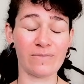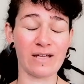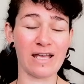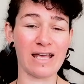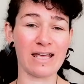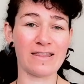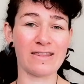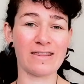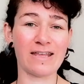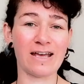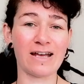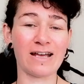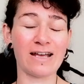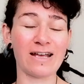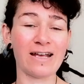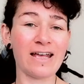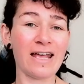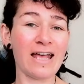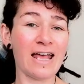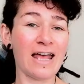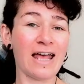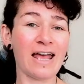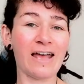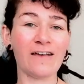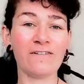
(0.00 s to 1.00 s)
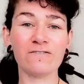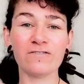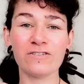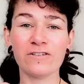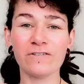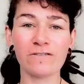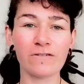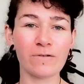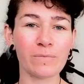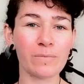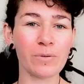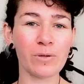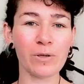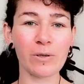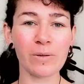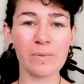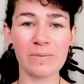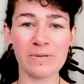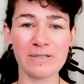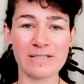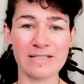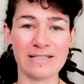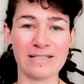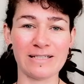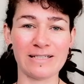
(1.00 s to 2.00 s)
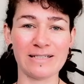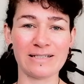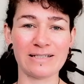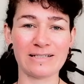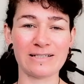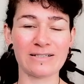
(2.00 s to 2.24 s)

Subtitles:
and they have different purposes.